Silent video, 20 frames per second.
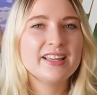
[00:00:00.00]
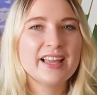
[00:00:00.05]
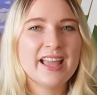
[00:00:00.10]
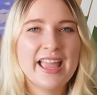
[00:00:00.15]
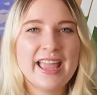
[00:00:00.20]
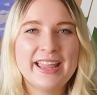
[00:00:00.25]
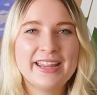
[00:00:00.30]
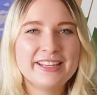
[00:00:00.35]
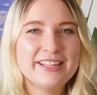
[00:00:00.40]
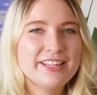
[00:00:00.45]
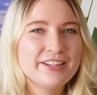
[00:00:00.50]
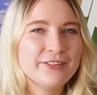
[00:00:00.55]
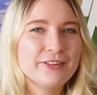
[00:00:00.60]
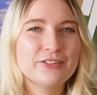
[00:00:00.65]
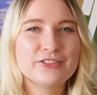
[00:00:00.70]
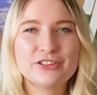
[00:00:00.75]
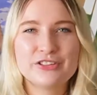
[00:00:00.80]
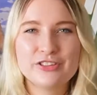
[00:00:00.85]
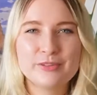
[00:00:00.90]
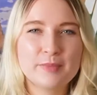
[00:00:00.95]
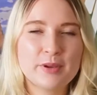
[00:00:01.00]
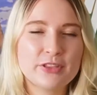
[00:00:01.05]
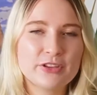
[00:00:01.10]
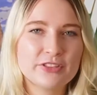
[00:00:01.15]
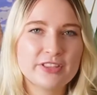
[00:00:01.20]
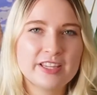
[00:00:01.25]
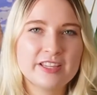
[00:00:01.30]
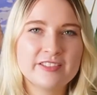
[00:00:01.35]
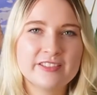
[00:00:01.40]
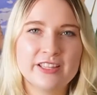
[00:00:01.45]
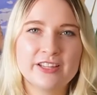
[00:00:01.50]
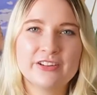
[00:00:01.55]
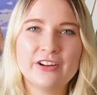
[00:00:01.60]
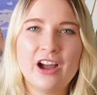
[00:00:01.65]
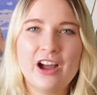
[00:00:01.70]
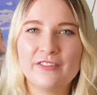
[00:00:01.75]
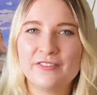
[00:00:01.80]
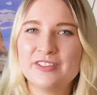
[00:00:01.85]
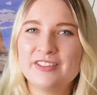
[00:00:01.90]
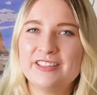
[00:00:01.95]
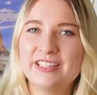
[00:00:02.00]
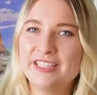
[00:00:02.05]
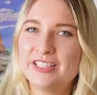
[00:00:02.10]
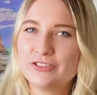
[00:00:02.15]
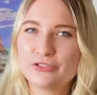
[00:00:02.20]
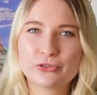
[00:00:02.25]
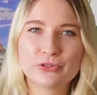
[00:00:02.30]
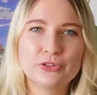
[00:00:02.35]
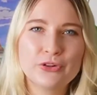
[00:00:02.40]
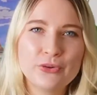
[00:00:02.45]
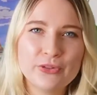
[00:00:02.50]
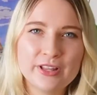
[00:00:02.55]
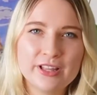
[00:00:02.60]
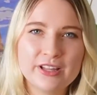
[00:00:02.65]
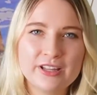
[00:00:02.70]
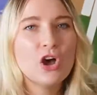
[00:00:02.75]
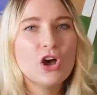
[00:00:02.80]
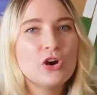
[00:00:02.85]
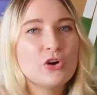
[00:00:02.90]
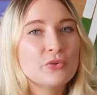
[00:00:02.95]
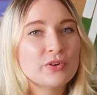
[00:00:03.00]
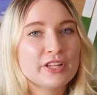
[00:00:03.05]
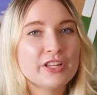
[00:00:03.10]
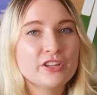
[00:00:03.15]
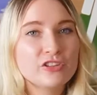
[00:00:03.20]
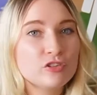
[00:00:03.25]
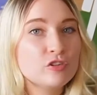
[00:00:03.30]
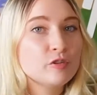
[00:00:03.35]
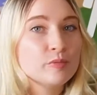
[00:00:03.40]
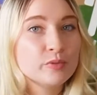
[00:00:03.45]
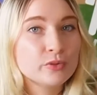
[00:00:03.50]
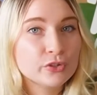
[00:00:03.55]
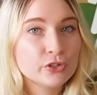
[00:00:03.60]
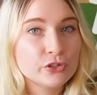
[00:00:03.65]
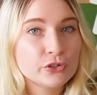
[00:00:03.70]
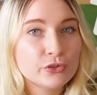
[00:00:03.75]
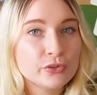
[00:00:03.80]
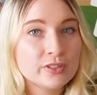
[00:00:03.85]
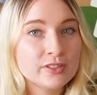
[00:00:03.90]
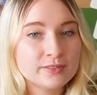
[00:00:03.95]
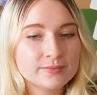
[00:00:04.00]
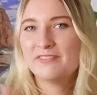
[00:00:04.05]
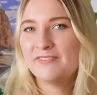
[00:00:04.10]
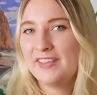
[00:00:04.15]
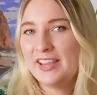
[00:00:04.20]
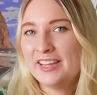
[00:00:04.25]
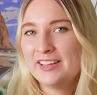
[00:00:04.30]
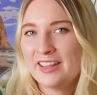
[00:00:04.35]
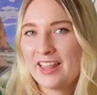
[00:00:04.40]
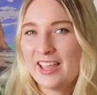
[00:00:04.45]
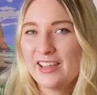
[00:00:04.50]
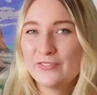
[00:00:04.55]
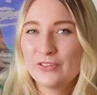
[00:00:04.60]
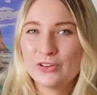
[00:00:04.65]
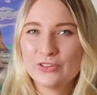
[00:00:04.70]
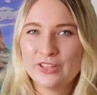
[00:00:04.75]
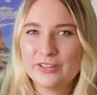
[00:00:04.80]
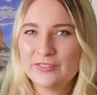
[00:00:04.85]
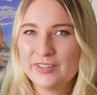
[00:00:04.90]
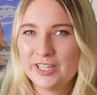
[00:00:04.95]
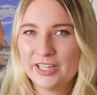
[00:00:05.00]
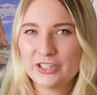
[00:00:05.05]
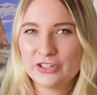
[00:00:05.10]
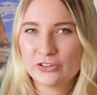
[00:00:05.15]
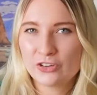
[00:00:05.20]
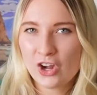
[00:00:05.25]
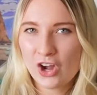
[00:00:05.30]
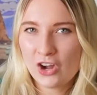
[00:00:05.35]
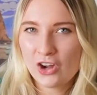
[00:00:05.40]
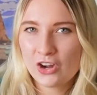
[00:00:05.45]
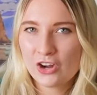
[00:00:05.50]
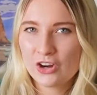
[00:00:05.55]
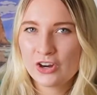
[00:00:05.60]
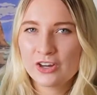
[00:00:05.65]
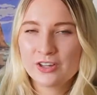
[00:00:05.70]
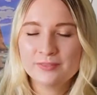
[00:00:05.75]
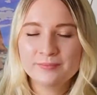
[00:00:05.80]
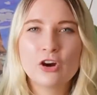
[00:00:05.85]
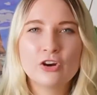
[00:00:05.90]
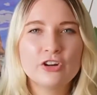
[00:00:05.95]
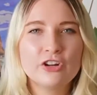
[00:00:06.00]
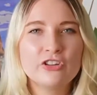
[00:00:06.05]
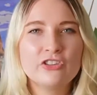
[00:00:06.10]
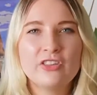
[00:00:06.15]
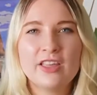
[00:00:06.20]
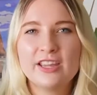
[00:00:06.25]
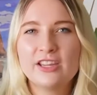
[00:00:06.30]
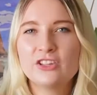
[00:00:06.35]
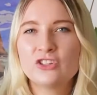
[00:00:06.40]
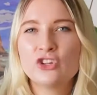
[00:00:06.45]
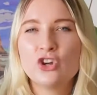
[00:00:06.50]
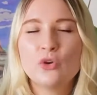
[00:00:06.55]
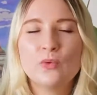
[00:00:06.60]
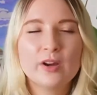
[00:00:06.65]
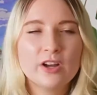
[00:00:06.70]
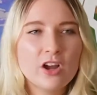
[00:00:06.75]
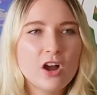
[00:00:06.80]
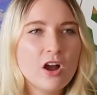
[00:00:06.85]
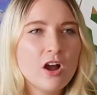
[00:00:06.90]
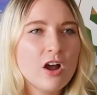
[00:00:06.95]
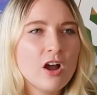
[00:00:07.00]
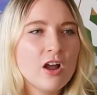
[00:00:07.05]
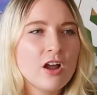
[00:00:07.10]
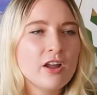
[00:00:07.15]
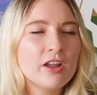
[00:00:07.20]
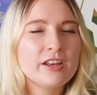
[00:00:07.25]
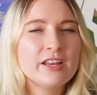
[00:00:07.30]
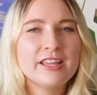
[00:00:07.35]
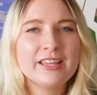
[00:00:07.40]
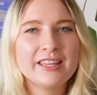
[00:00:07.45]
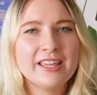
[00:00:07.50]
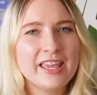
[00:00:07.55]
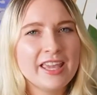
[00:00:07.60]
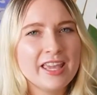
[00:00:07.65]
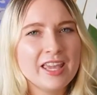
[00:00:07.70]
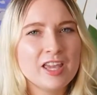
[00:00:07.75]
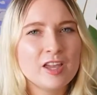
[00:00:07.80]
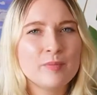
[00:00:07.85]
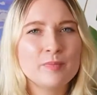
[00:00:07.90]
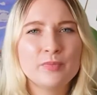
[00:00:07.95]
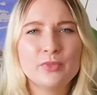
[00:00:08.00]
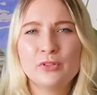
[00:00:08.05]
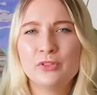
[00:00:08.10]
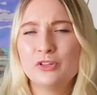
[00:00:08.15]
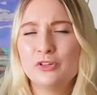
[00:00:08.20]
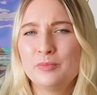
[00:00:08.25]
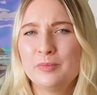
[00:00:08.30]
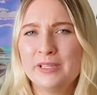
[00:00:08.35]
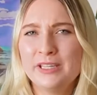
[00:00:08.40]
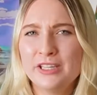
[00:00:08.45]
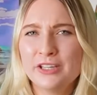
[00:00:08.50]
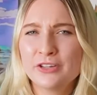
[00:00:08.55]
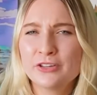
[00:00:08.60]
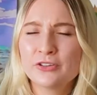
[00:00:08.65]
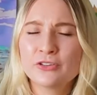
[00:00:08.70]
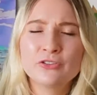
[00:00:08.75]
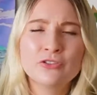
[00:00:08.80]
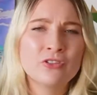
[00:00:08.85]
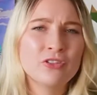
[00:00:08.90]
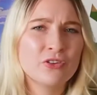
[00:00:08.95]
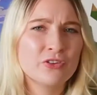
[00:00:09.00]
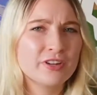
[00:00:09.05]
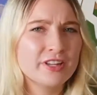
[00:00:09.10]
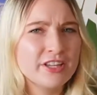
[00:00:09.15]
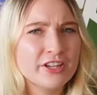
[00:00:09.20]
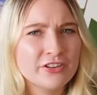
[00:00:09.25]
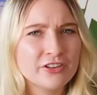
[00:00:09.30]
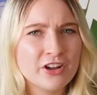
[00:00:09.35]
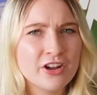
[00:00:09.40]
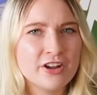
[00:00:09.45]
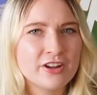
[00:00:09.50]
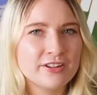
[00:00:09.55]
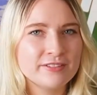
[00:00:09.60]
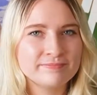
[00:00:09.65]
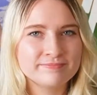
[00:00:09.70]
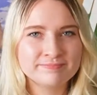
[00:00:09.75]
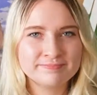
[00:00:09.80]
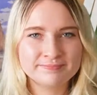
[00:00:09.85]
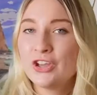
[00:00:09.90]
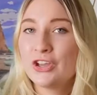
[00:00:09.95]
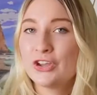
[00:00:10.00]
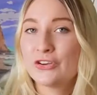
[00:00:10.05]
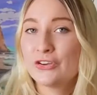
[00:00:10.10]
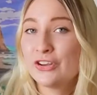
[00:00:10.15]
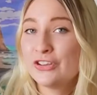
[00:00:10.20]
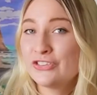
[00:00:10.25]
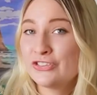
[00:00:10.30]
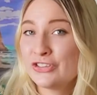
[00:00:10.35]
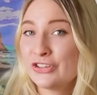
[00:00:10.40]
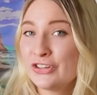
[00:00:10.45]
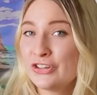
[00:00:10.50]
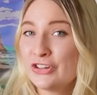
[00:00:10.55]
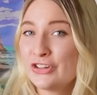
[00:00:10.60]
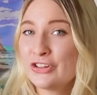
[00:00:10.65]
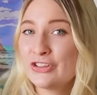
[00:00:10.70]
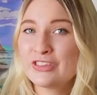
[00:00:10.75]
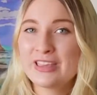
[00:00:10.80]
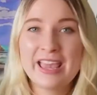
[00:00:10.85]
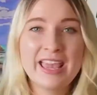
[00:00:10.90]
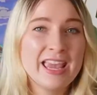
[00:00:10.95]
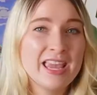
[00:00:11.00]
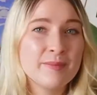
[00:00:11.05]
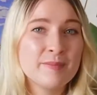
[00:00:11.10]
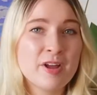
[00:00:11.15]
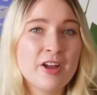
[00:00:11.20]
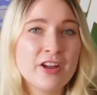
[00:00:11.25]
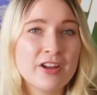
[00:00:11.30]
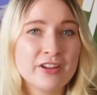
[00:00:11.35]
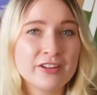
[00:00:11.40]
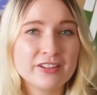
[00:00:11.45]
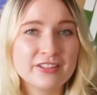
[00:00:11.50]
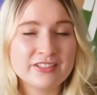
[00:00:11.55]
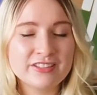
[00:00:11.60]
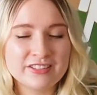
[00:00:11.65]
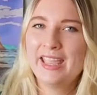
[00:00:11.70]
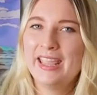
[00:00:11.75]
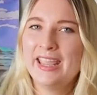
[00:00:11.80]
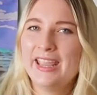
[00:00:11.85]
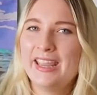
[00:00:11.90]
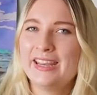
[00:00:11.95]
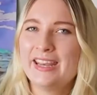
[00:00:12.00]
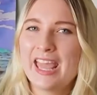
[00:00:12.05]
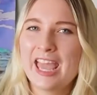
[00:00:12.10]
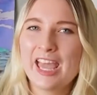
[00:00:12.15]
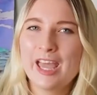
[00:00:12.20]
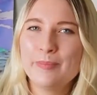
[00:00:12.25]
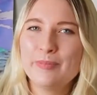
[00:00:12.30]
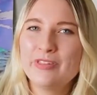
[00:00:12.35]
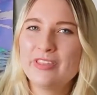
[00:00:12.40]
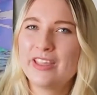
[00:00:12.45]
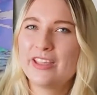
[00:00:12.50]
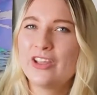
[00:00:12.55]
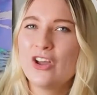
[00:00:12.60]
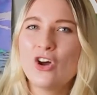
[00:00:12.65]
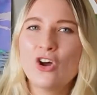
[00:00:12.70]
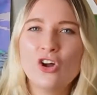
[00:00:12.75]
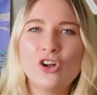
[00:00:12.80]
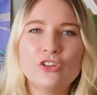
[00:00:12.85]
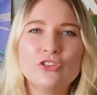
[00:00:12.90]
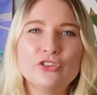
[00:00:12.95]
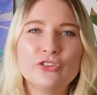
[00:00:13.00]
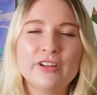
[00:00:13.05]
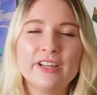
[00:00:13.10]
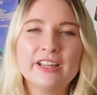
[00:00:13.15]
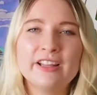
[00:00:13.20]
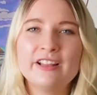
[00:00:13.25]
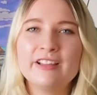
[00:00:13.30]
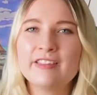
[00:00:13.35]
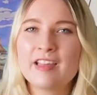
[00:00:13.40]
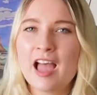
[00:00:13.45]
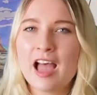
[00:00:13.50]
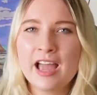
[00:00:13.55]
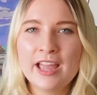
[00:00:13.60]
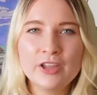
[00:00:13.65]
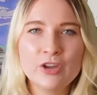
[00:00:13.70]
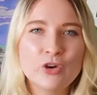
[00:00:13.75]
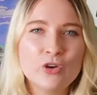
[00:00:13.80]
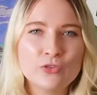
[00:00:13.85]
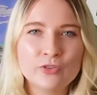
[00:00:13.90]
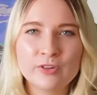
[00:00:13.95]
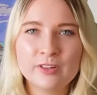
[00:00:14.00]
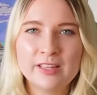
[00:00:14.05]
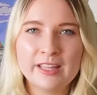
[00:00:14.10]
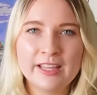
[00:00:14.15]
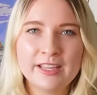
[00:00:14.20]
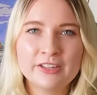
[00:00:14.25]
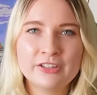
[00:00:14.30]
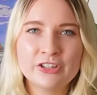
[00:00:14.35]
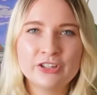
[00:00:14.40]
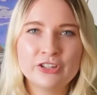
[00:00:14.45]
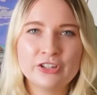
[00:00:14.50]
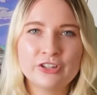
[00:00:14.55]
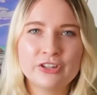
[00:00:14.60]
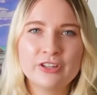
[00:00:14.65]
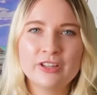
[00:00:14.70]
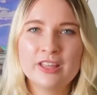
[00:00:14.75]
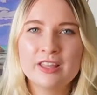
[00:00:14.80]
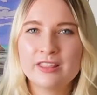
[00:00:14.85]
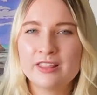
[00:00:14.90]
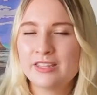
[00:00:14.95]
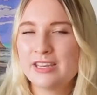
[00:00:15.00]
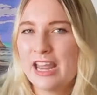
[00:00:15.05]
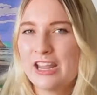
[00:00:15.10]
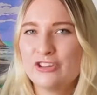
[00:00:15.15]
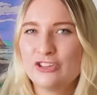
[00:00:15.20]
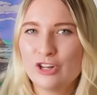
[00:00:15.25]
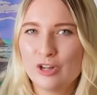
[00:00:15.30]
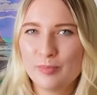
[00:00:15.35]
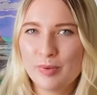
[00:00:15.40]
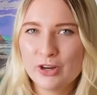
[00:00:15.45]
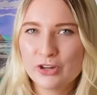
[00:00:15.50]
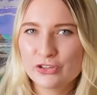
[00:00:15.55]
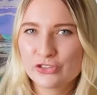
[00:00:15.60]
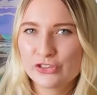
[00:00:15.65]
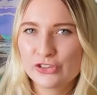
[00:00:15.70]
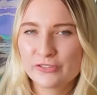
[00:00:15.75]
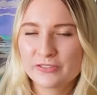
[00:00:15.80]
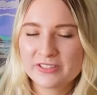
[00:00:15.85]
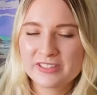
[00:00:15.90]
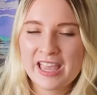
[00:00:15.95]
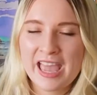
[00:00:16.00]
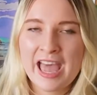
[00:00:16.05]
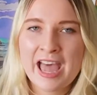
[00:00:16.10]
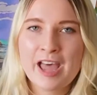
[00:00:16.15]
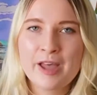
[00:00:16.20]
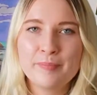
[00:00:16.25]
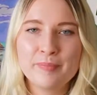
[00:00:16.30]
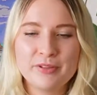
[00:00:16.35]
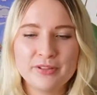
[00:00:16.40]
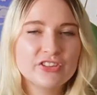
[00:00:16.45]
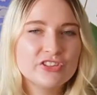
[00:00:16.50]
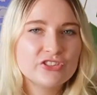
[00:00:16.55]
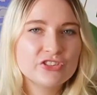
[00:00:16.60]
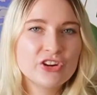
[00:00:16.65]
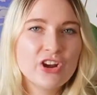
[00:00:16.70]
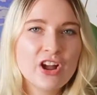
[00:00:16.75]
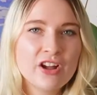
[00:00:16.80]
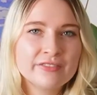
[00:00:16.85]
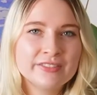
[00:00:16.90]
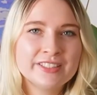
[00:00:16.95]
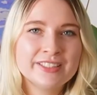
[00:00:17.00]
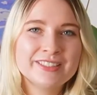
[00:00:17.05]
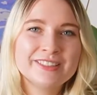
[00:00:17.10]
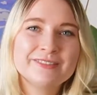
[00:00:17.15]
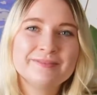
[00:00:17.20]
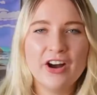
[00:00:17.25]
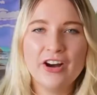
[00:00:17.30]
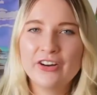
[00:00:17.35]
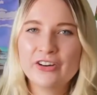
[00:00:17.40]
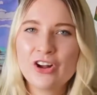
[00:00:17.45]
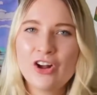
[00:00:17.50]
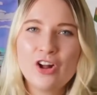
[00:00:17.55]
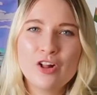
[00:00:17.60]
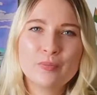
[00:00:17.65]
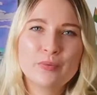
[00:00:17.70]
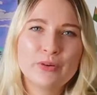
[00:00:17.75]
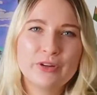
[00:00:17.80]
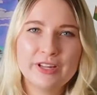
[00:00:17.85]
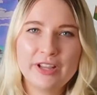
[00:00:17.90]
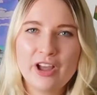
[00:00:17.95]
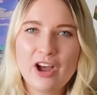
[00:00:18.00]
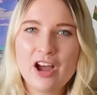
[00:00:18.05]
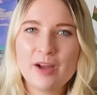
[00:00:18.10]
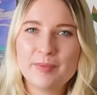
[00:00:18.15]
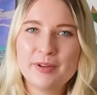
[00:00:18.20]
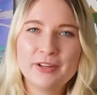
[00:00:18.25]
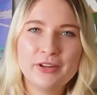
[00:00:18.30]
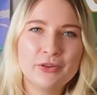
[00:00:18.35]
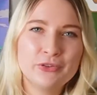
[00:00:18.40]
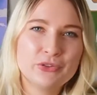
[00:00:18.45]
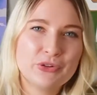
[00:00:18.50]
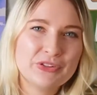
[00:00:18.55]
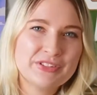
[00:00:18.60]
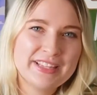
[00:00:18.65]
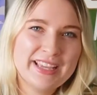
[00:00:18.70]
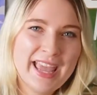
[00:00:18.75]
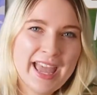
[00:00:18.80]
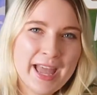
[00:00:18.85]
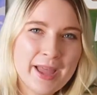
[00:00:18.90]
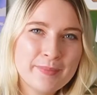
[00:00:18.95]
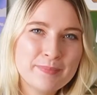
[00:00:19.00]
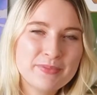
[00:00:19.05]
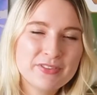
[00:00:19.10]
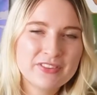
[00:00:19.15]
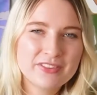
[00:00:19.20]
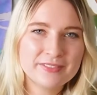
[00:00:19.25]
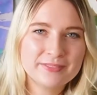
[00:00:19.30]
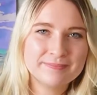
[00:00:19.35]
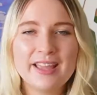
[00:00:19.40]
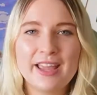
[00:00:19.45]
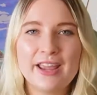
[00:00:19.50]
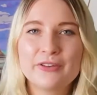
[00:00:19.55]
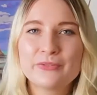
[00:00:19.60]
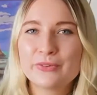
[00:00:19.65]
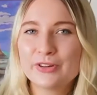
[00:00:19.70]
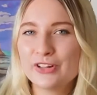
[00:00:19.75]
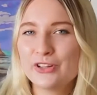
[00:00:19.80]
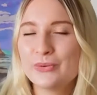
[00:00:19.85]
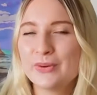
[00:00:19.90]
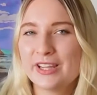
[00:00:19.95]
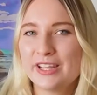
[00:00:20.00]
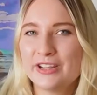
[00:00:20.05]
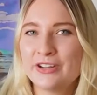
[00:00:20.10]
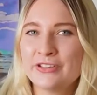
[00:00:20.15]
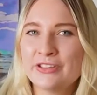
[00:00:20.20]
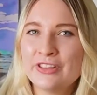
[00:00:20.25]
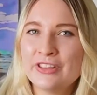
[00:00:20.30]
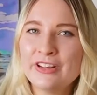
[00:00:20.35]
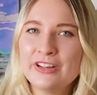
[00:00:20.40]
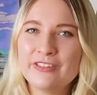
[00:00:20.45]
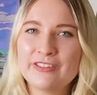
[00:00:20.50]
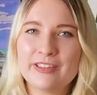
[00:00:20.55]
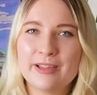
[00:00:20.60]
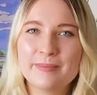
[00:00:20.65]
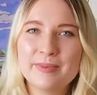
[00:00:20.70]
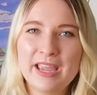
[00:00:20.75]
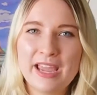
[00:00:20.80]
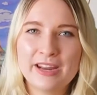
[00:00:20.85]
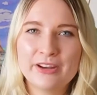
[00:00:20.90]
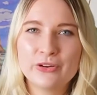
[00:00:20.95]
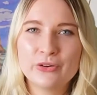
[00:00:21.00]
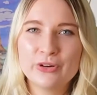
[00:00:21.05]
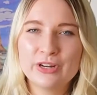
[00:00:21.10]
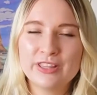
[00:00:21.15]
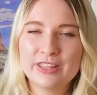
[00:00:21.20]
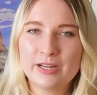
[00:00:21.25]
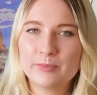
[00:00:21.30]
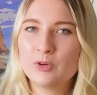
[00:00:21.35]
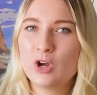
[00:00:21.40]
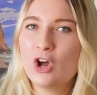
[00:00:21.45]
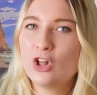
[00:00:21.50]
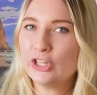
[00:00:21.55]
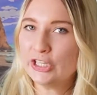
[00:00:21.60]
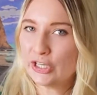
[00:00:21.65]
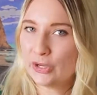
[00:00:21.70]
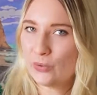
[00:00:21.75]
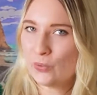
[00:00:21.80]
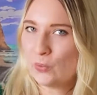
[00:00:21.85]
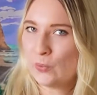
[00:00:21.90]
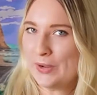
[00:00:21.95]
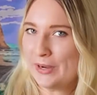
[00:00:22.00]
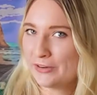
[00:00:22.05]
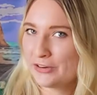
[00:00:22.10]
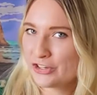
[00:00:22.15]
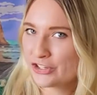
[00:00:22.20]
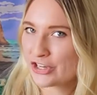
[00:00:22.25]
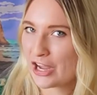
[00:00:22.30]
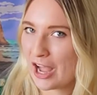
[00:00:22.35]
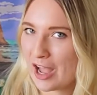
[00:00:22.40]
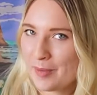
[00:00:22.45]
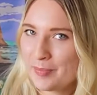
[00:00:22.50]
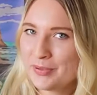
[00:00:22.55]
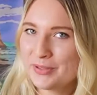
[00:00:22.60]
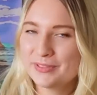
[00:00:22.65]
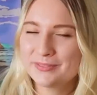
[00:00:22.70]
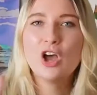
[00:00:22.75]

And here are just some other things that are often seen as granola: owning a Subaru, van life or living in your car, artists like Noah Kahan, Camp, the Lumineers, Lord Huron, crystals, hammocks, and apps like AllTrails, iOverlander, the National Park Service app, Strava are all pretty common outdoorsy apps. And real quick, here's a little subcategory that I'm calling Where to Shop.